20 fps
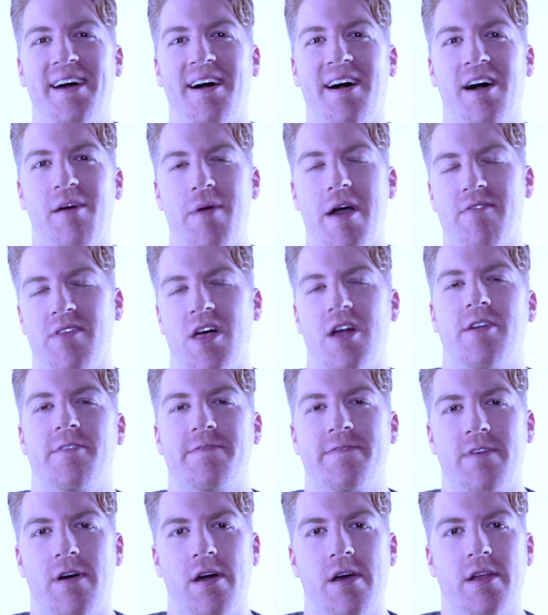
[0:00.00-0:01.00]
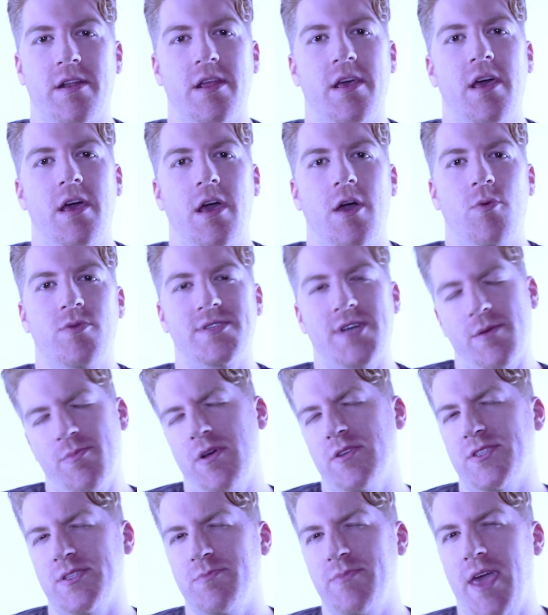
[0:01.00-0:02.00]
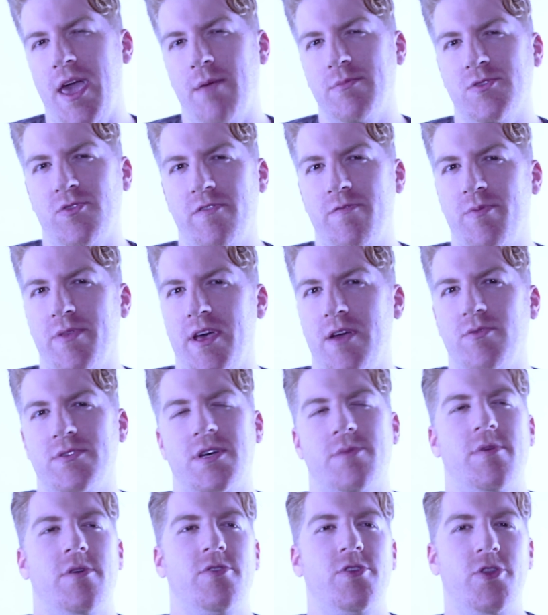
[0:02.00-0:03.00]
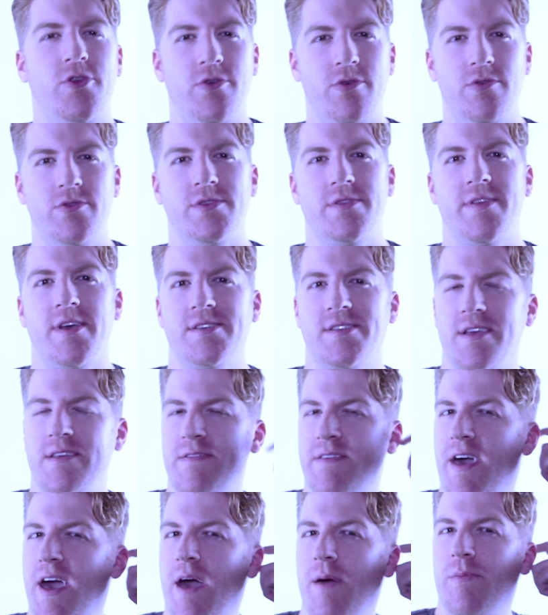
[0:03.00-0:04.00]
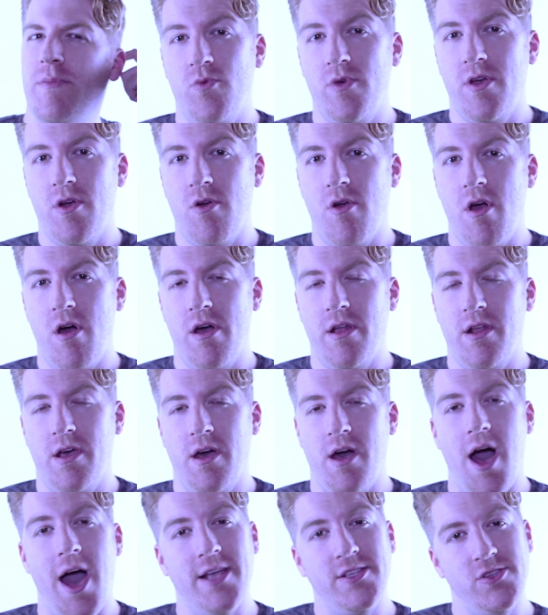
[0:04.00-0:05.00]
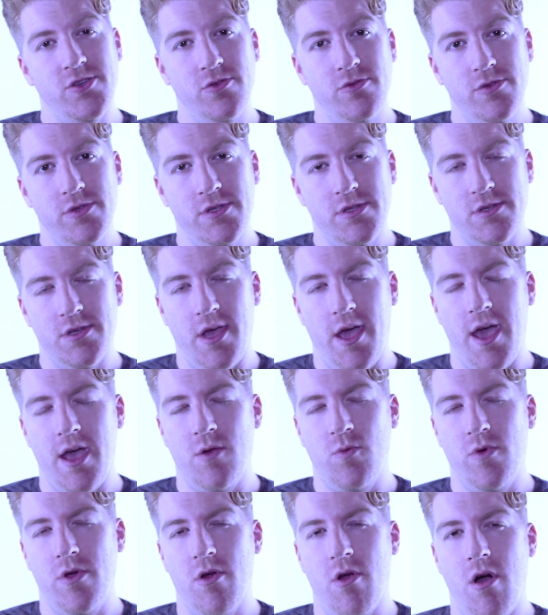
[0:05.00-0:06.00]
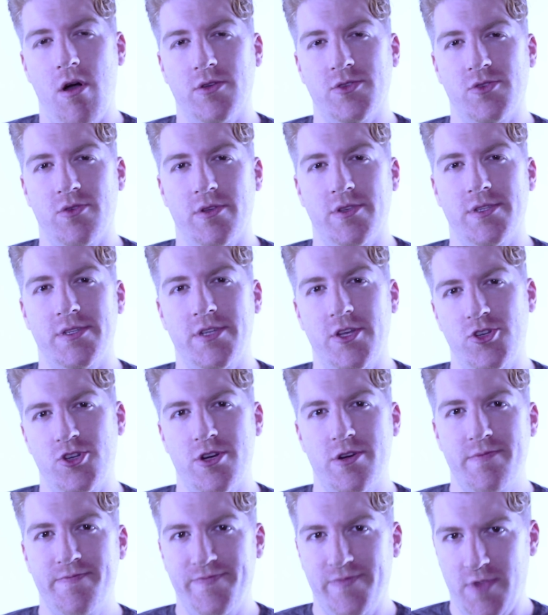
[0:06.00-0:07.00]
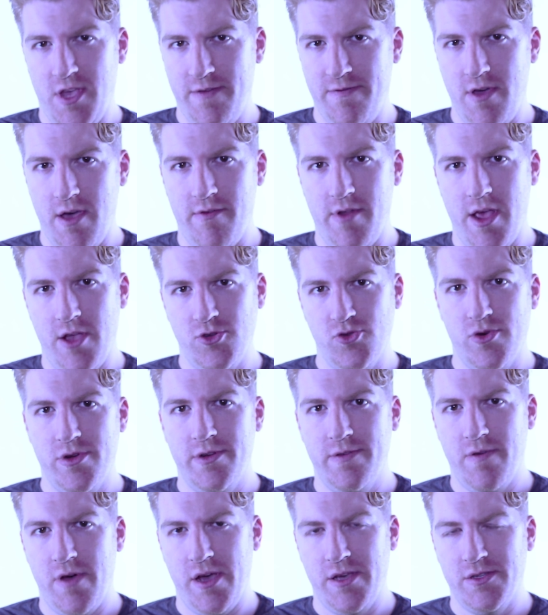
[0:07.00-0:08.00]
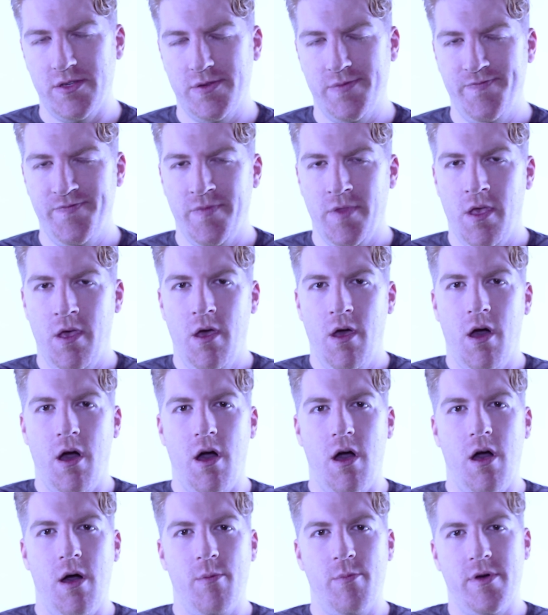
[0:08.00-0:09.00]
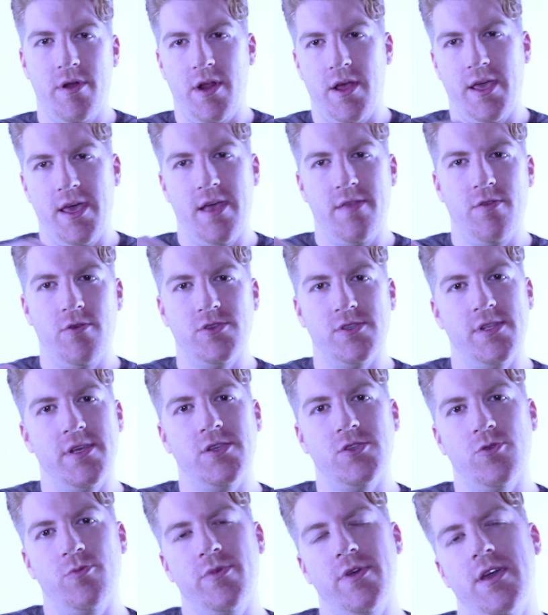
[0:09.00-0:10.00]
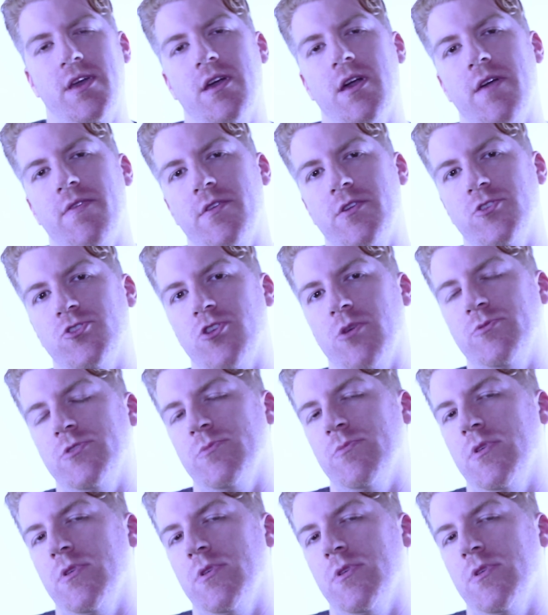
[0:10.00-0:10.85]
um, have a lot of fun. We talk about some games that we play, we talk about news and things like that. We are on uh, iTunes and we are also on Stitcher if you have an Android device. Um, but again, those links will be in the description